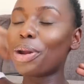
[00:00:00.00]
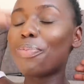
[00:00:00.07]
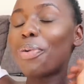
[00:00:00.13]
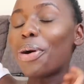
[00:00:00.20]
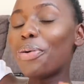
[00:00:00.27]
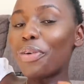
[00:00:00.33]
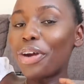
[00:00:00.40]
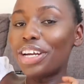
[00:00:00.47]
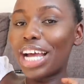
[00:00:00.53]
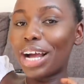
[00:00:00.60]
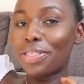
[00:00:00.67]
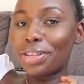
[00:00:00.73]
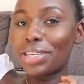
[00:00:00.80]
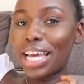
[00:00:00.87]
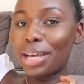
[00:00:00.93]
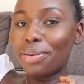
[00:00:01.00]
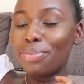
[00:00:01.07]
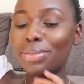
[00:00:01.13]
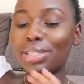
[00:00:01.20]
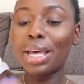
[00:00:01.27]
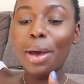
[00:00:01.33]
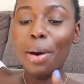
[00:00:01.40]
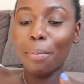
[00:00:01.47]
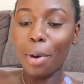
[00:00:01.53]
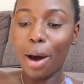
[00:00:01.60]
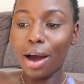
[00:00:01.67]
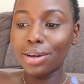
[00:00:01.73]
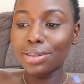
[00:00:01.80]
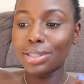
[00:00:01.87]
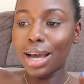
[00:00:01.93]
on a boat ride down the Thames,
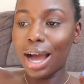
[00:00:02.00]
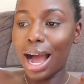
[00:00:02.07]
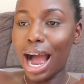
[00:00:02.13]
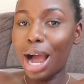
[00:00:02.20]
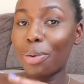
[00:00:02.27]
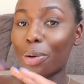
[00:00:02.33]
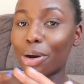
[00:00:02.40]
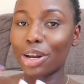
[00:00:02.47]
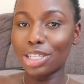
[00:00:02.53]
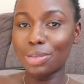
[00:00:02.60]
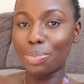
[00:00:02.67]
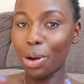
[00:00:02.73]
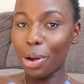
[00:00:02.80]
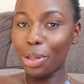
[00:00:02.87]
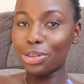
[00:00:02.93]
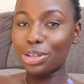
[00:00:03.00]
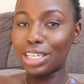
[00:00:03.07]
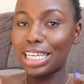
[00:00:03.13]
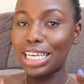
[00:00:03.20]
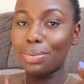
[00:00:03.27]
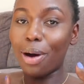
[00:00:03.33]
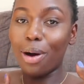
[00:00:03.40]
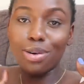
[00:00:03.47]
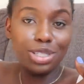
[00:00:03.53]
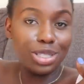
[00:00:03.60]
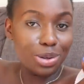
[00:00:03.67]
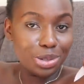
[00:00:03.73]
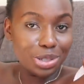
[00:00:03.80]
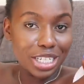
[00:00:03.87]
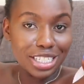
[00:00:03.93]
but I want us both to keep our
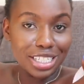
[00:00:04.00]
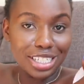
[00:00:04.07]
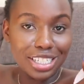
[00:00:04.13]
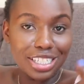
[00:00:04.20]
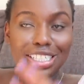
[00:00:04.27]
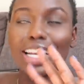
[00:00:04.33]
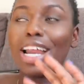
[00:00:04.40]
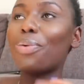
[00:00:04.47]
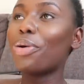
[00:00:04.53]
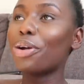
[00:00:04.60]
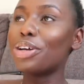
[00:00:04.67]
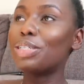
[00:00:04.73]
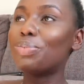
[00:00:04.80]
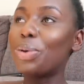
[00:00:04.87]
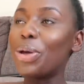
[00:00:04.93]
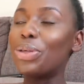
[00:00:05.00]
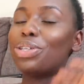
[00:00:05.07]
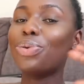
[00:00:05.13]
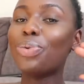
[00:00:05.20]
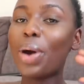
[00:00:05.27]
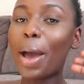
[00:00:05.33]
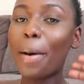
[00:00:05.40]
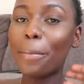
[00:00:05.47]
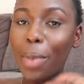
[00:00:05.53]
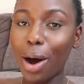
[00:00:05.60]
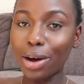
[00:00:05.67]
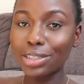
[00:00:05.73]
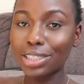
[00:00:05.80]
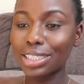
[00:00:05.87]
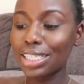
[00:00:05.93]
social distance and I want us both to wear
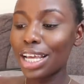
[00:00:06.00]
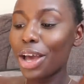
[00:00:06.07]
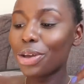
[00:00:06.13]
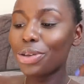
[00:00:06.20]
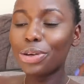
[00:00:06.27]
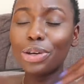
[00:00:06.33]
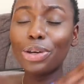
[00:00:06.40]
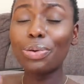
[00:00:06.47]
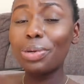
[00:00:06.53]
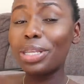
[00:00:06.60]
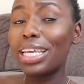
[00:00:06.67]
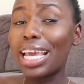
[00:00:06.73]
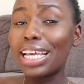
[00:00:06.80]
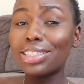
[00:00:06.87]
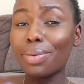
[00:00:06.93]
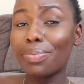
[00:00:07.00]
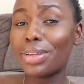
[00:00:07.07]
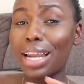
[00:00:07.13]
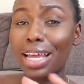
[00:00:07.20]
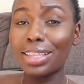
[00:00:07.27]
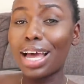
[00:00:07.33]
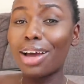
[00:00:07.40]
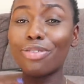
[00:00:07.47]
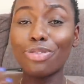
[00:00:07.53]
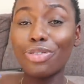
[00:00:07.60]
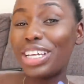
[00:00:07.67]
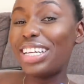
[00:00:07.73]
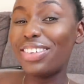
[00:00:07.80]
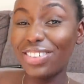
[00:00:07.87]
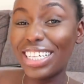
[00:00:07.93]
masks. You can communicate something like that
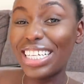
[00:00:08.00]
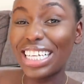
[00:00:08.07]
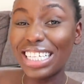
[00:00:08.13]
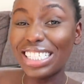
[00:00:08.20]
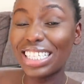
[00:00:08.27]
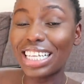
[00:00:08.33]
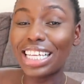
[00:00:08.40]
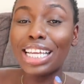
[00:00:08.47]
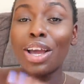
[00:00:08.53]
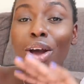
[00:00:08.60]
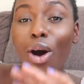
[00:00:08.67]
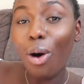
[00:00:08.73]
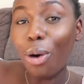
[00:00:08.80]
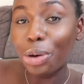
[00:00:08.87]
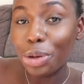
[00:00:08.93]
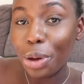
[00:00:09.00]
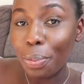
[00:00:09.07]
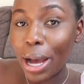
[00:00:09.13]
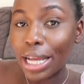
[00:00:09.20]
really, really easily on your